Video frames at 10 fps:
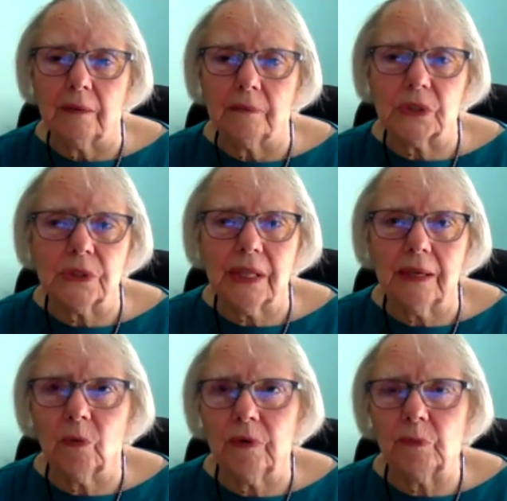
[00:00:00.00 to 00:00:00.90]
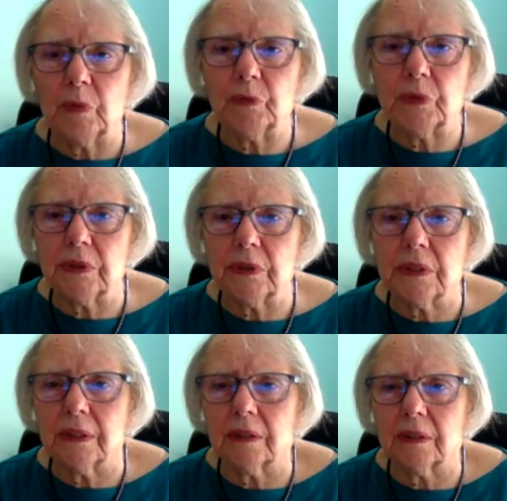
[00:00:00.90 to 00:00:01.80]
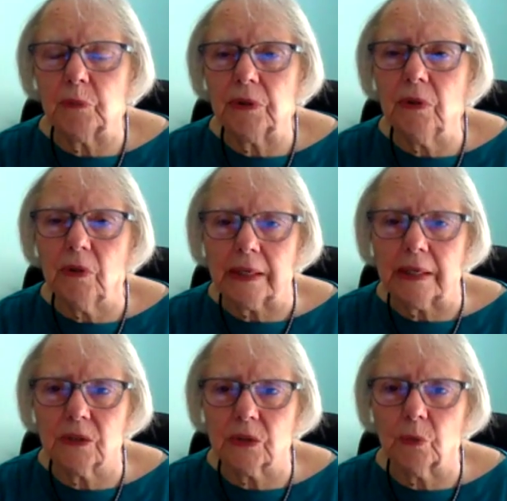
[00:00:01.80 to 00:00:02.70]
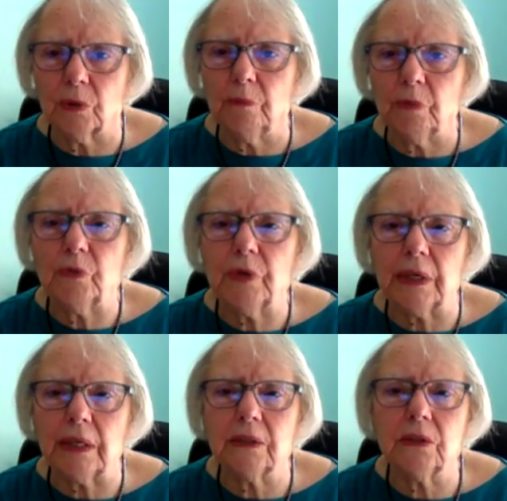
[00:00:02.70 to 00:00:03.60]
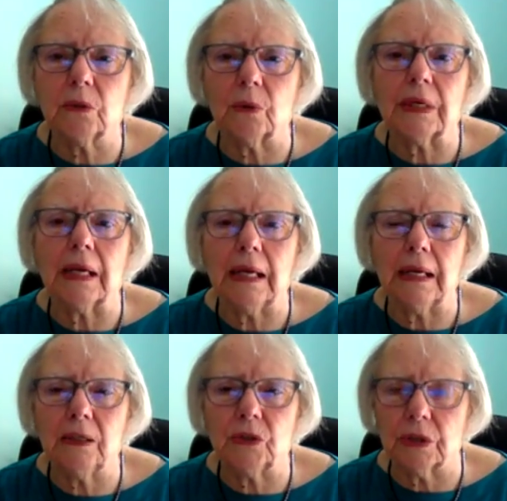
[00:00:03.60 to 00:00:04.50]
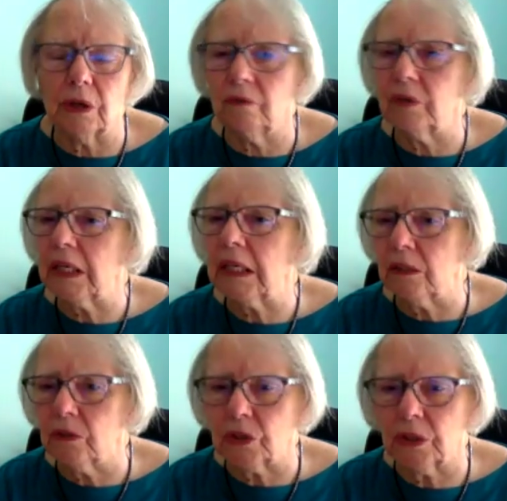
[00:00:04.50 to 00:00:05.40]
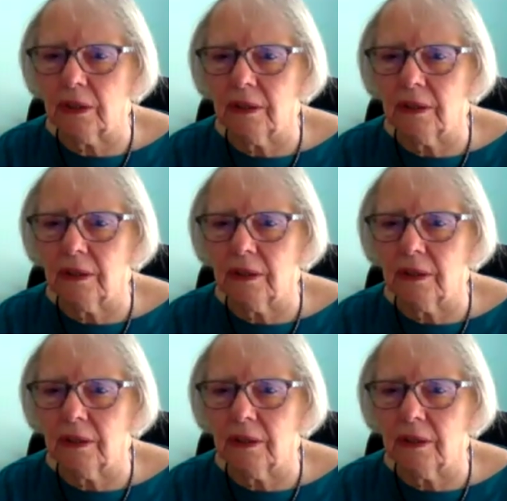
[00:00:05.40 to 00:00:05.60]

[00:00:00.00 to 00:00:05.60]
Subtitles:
Just like we've moved into the computer age, we're moving into an age of energy